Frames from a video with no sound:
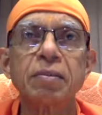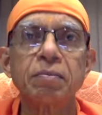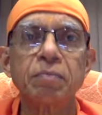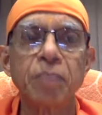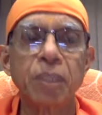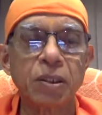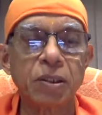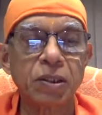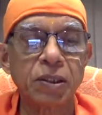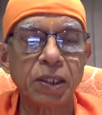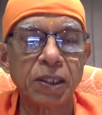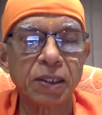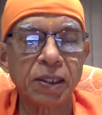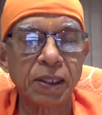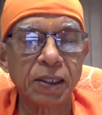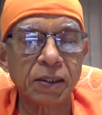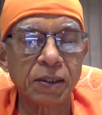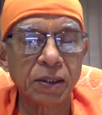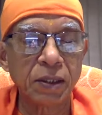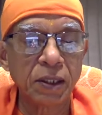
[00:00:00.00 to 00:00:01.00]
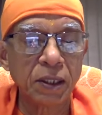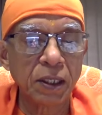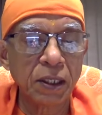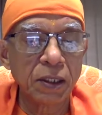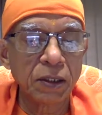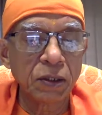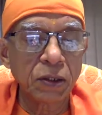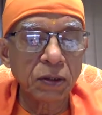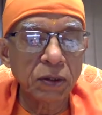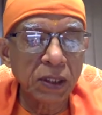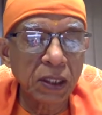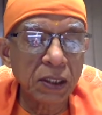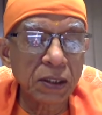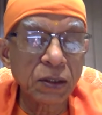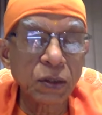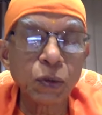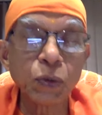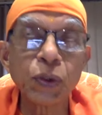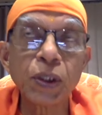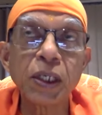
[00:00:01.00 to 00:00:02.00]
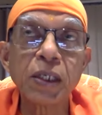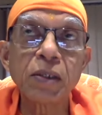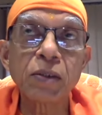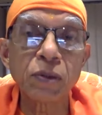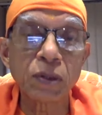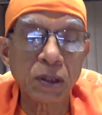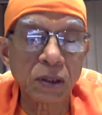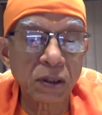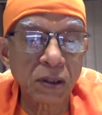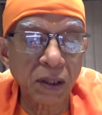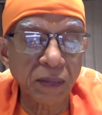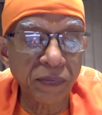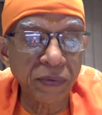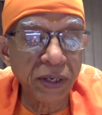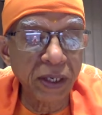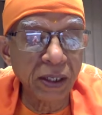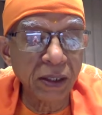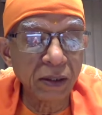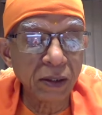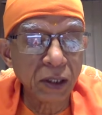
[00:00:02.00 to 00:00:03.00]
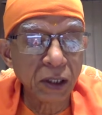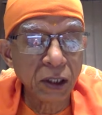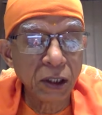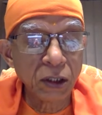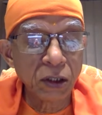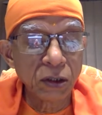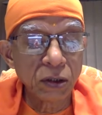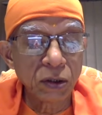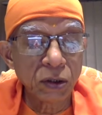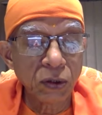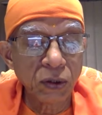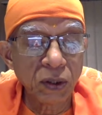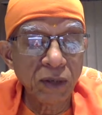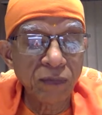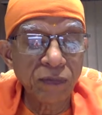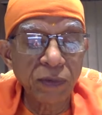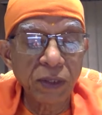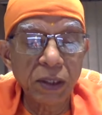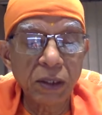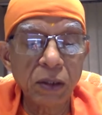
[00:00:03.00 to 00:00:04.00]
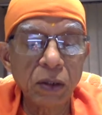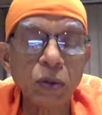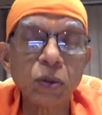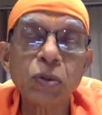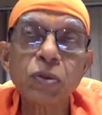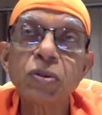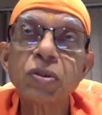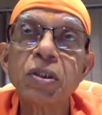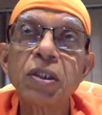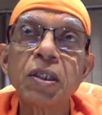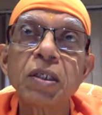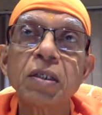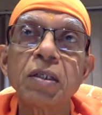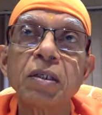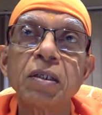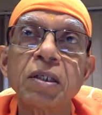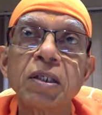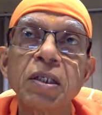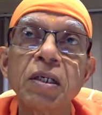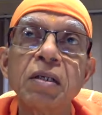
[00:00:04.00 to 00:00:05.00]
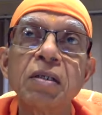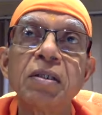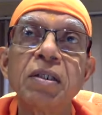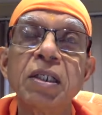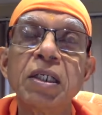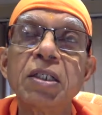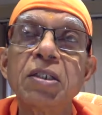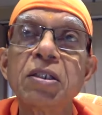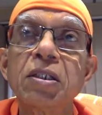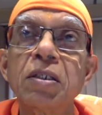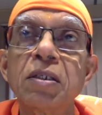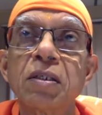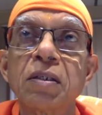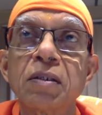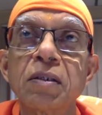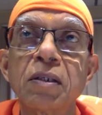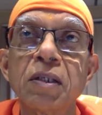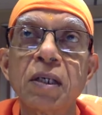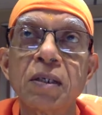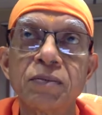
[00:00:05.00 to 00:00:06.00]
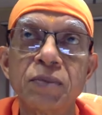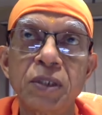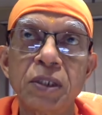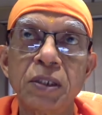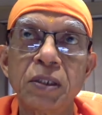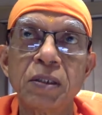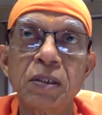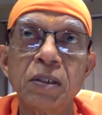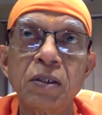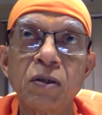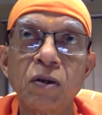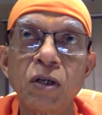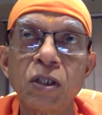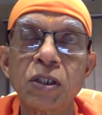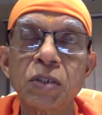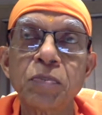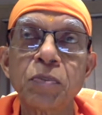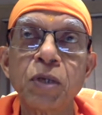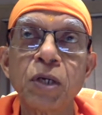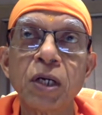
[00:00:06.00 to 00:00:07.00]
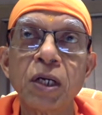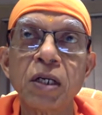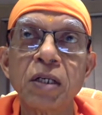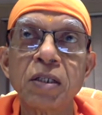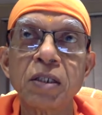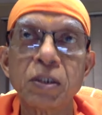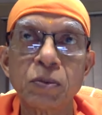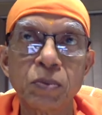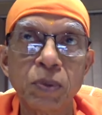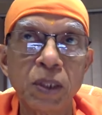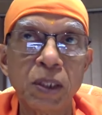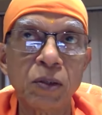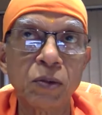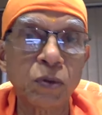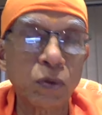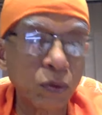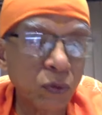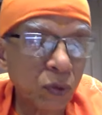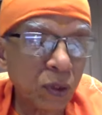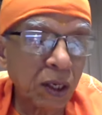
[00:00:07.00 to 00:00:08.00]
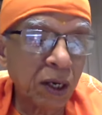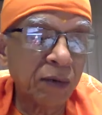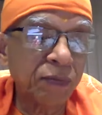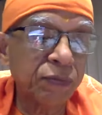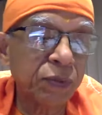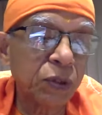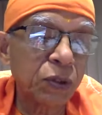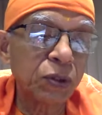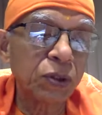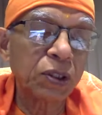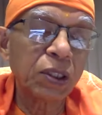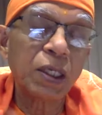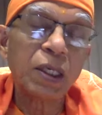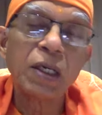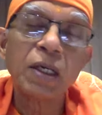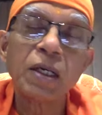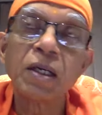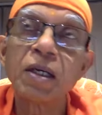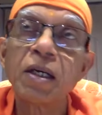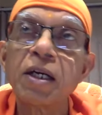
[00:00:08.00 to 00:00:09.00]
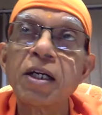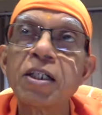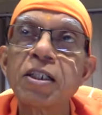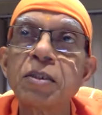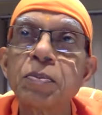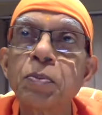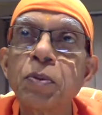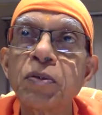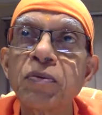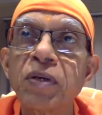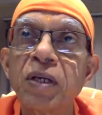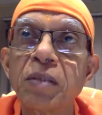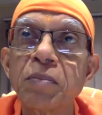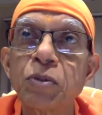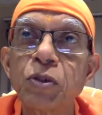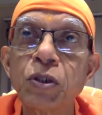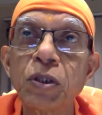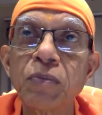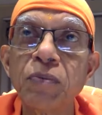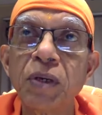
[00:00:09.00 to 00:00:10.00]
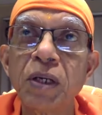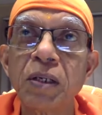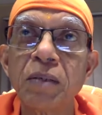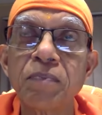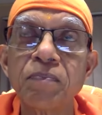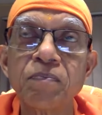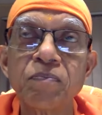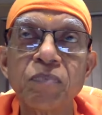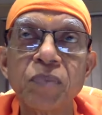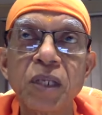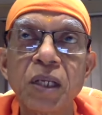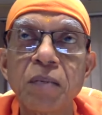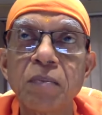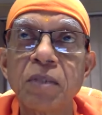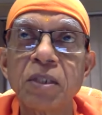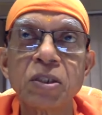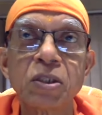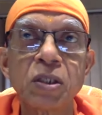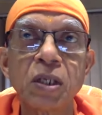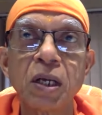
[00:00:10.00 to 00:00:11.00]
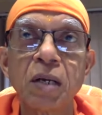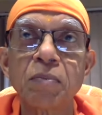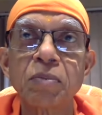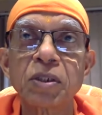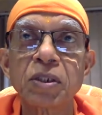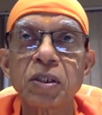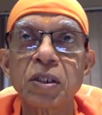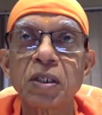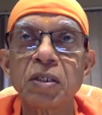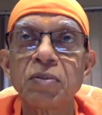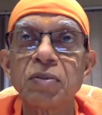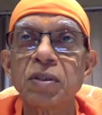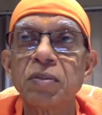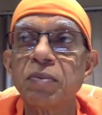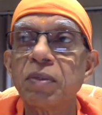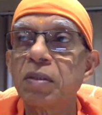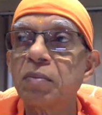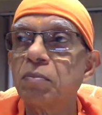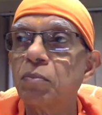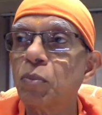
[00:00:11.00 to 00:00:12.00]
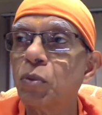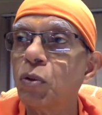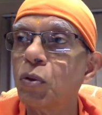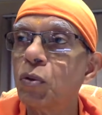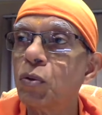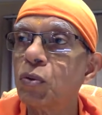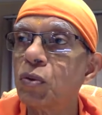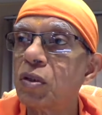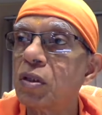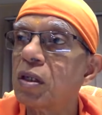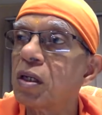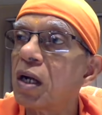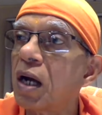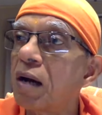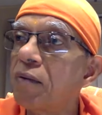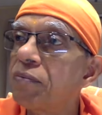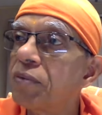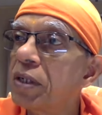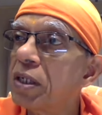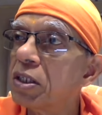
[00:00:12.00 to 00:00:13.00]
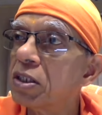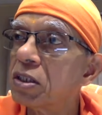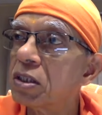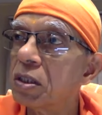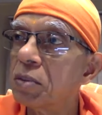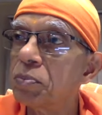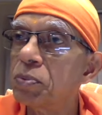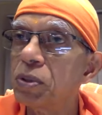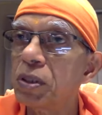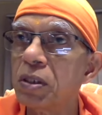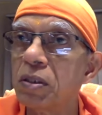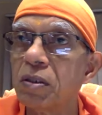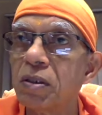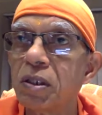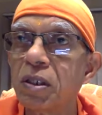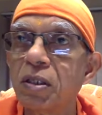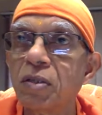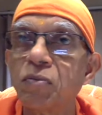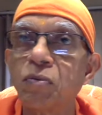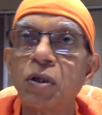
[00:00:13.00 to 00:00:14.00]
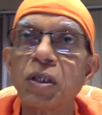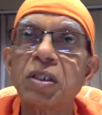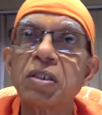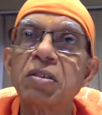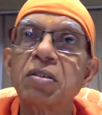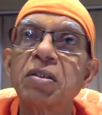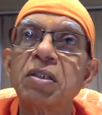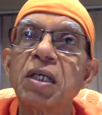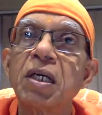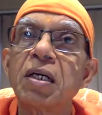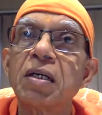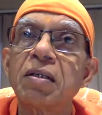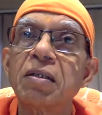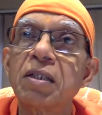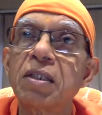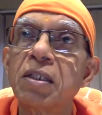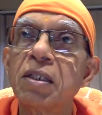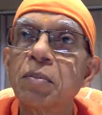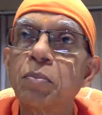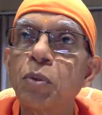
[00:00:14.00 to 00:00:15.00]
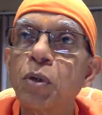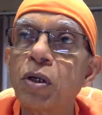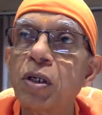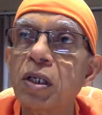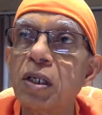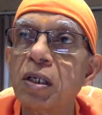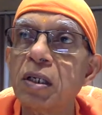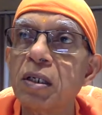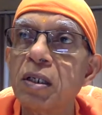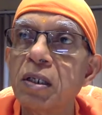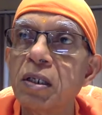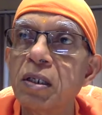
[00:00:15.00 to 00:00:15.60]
births and deaths. So there is no end to the suffering. So if one knows the real nature of the gross body, so of course, here it is put very beautifully. But Sri Ramakrishna gives even more graphic description. What is there in the body?